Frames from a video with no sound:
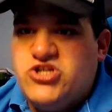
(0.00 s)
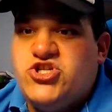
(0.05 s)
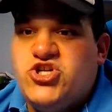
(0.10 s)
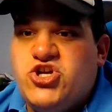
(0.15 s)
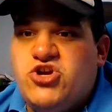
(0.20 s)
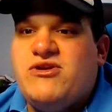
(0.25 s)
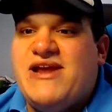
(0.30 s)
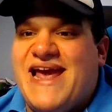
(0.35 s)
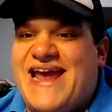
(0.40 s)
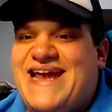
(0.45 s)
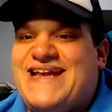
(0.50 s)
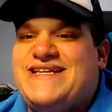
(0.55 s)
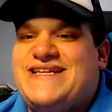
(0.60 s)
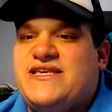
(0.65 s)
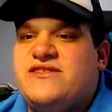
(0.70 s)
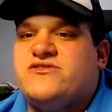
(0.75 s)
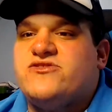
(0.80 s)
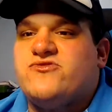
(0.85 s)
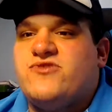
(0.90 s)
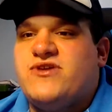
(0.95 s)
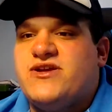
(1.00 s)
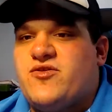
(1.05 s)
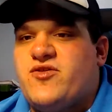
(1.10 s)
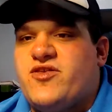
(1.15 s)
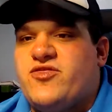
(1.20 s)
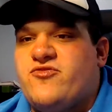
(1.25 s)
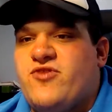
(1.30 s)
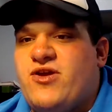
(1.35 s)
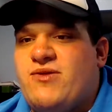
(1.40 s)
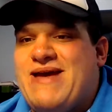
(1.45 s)
June 18th,
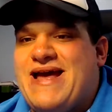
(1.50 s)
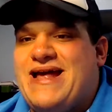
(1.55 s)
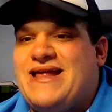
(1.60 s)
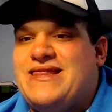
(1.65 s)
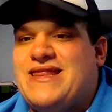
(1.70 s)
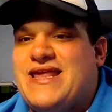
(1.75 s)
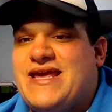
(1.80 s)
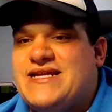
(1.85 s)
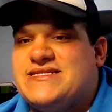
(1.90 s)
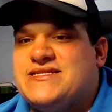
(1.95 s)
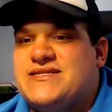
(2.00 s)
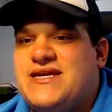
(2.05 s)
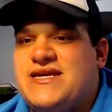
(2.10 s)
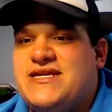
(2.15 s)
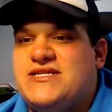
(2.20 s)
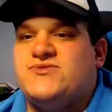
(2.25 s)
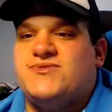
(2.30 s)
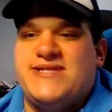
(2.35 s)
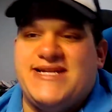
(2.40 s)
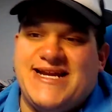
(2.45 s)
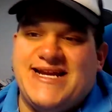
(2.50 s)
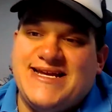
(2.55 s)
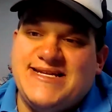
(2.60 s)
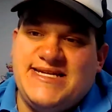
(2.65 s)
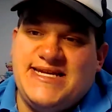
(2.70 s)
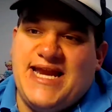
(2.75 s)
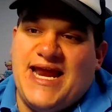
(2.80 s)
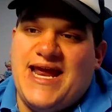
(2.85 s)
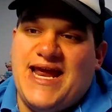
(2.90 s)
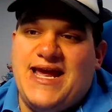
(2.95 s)
2023, Lance Lynn.
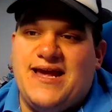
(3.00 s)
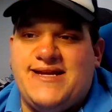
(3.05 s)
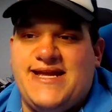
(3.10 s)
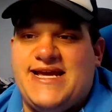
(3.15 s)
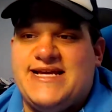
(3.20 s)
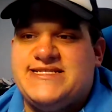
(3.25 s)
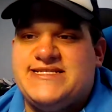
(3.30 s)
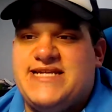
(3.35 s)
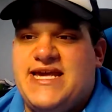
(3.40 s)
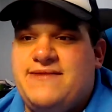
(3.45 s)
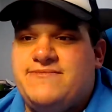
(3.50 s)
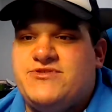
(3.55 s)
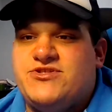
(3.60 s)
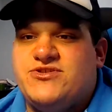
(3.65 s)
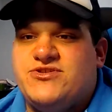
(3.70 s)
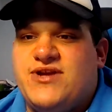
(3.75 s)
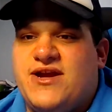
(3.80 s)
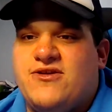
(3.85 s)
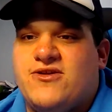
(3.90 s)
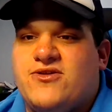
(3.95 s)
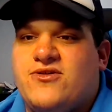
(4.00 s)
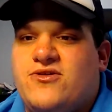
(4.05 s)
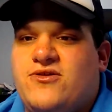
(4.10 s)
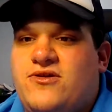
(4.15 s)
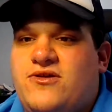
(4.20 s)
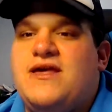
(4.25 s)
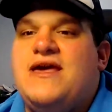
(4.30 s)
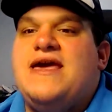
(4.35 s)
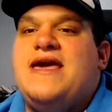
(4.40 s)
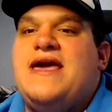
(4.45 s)
2019 ALDS Game 2, Garrett
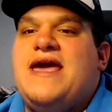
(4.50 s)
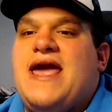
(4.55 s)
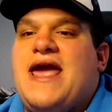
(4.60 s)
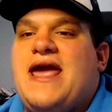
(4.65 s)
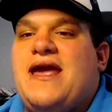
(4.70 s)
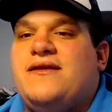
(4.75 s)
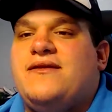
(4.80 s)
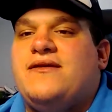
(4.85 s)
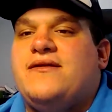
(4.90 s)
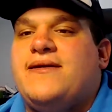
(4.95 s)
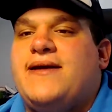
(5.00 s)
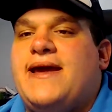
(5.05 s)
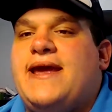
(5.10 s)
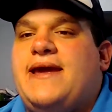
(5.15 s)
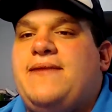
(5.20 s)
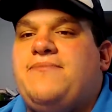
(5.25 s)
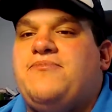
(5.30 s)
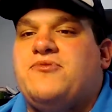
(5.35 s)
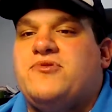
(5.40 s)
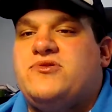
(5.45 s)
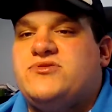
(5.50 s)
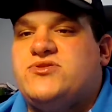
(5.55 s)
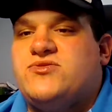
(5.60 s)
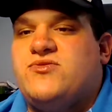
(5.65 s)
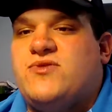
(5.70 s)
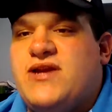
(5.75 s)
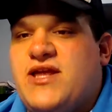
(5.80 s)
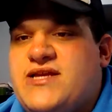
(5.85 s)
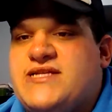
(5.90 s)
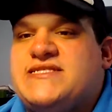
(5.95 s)
Cole. And April
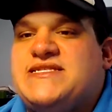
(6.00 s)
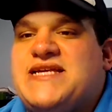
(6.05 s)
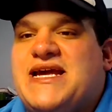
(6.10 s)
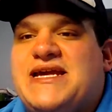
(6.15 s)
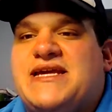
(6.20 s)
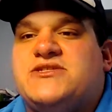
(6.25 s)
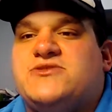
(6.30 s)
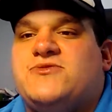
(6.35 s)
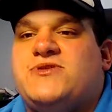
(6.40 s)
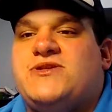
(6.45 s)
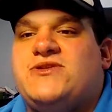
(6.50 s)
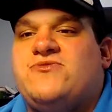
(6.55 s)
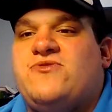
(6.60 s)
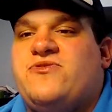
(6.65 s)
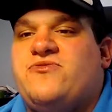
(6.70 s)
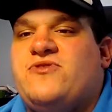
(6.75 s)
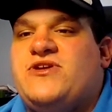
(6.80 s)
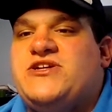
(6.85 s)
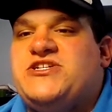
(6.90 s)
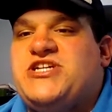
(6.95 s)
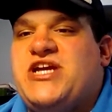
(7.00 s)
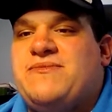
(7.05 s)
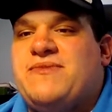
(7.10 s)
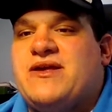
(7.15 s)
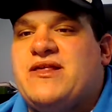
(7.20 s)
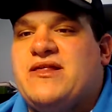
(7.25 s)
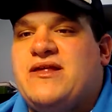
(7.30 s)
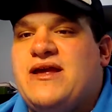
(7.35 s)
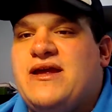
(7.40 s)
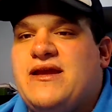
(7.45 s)
22nd, 2023,
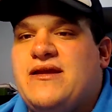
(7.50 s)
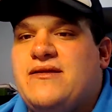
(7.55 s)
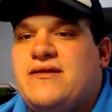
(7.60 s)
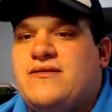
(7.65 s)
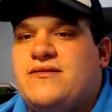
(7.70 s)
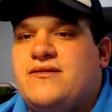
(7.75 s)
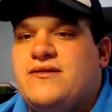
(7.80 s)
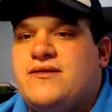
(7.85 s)
Shane McClanahan.